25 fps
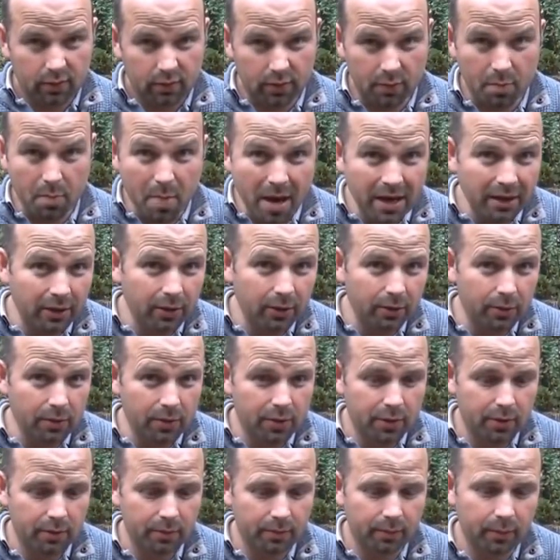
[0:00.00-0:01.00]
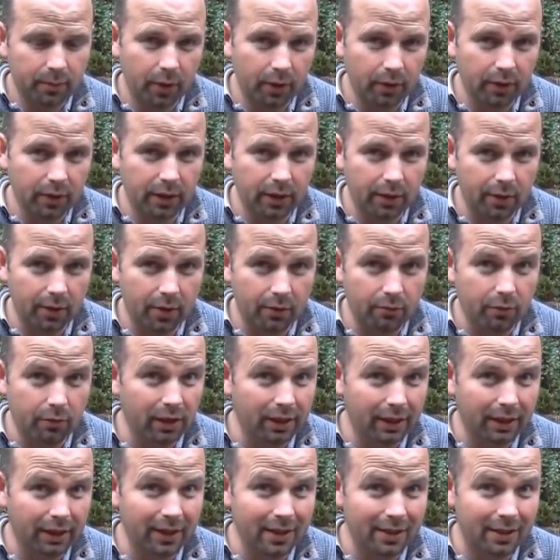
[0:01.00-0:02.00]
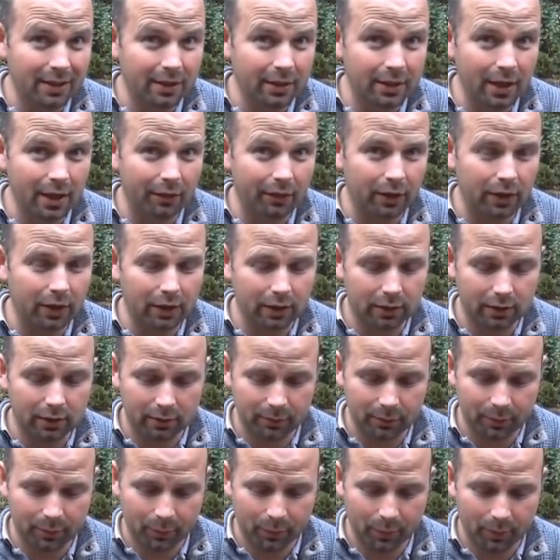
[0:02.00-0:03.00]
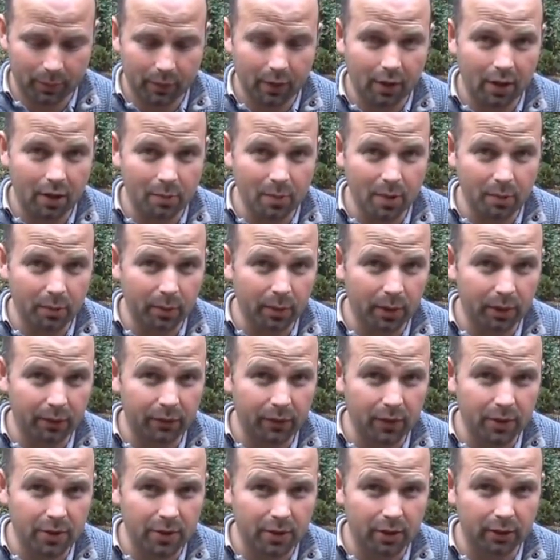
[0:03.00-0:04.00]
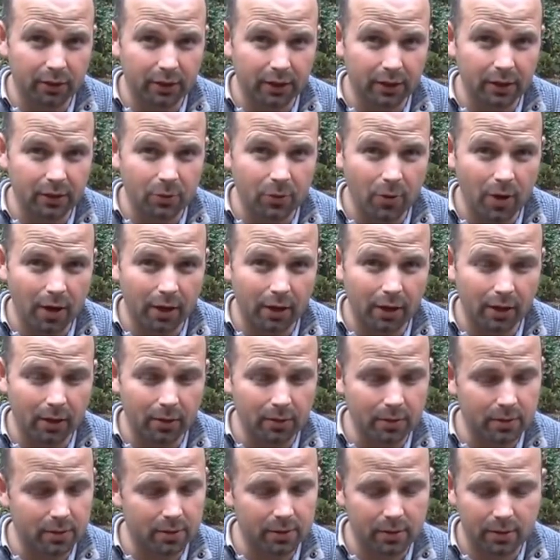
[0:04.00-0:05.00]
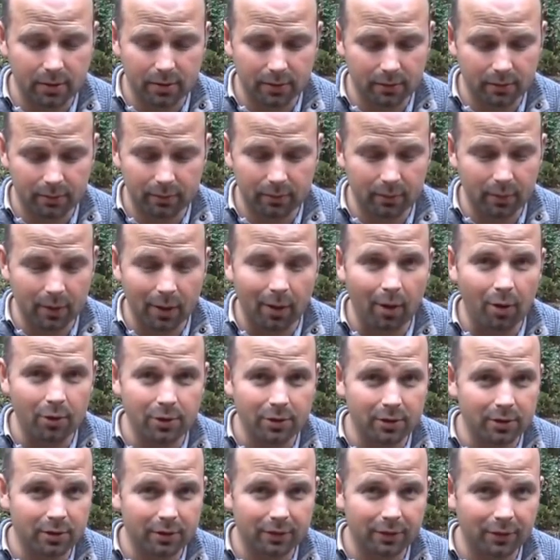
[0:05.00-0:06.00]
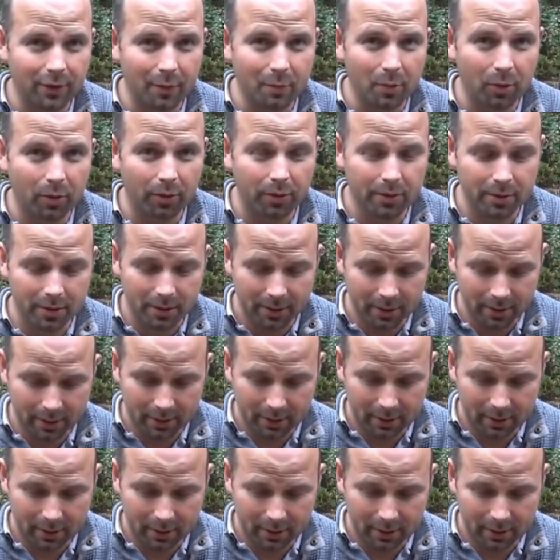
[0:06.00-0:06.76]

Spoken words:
The menus on here are really easy to navigate. I remember when I first got the E-Track, I was just lost for months.